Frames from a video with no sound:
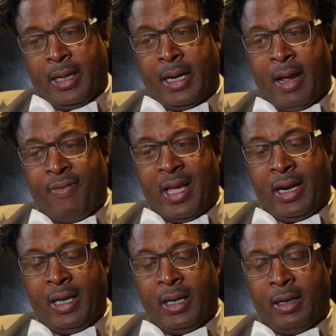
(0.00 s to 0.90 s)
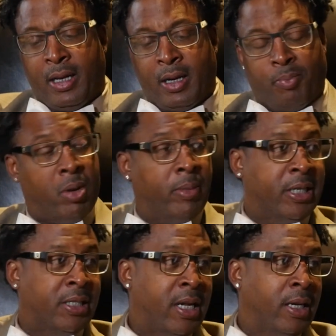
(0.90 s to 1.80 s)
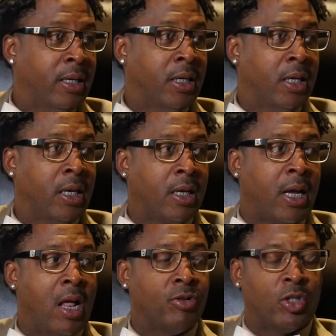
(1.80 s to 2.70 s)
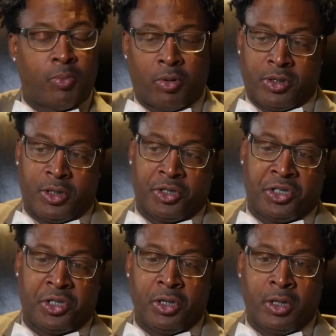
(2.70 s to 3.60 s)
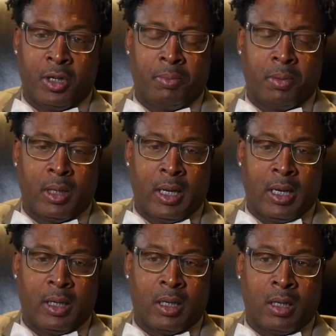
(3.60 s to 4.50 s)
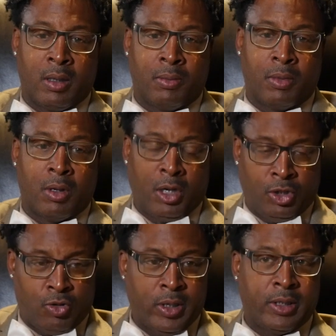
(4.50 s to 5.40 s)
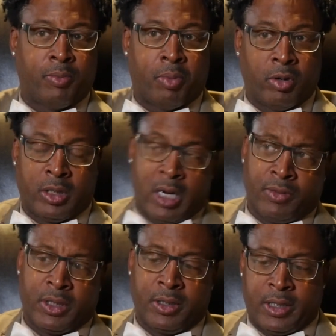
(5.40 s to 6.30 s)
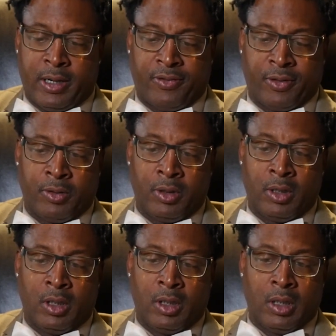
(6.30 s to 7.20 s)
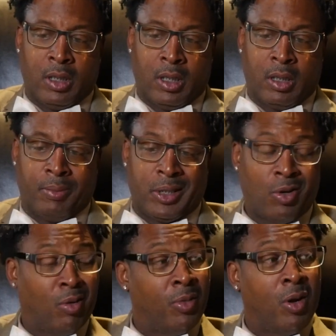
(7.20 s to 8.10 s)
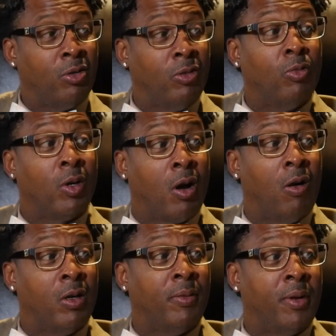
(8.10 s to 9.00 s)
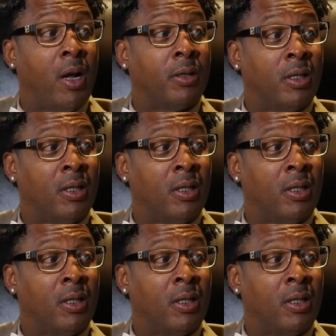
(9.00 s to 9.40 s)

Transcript: And I've had it in a public setting, and a council person stood up and addressed the person. I was in Sanford. And told him, no, you would call him a doctor.